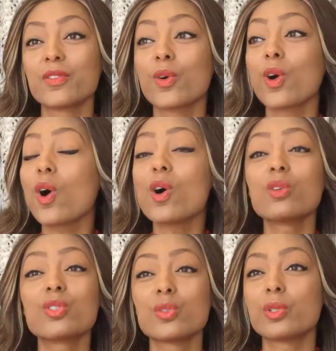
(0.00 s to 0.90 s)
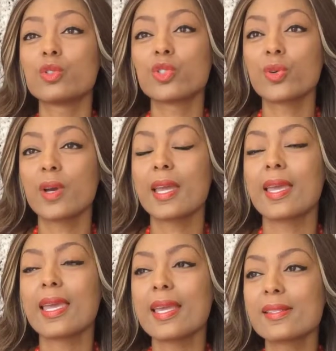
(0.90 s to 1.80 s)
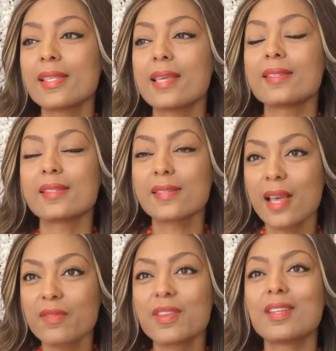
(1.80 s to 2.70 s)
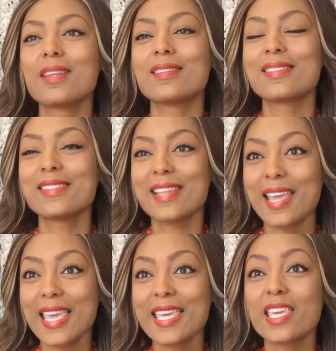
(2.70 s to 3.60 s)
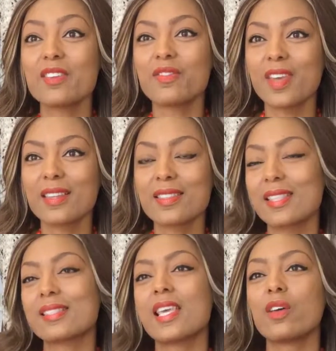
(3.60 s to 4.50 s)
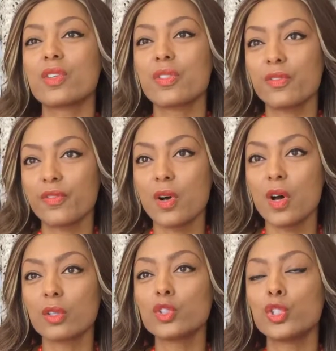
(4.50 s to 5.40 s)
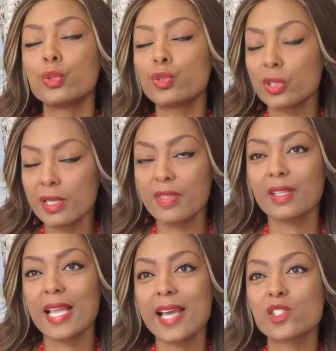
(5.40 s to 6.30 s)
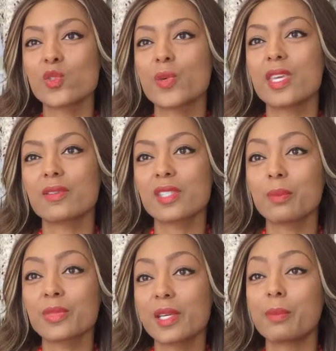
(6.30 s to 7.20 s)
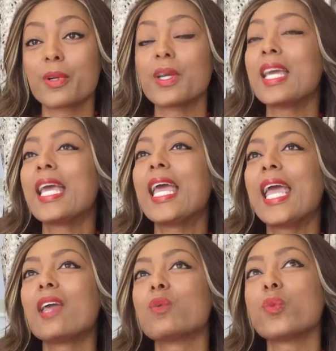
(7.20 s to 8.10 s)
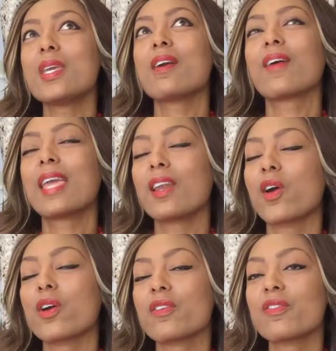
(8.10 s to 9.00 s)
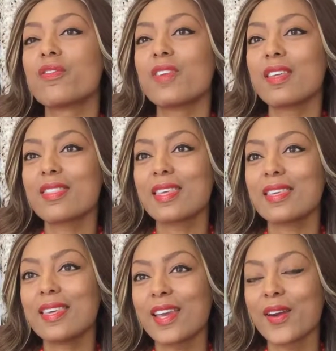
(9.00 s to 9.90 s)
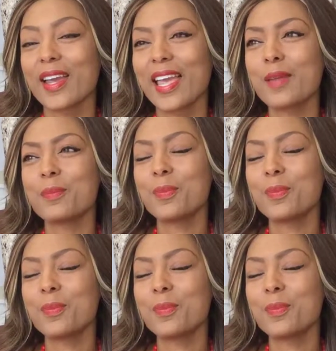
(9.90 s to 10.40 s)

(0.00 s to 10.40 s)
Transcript: for all to enjoy. It's a 7-day event that's held in the fall, usually the last week of September. And we are in our 5th year. And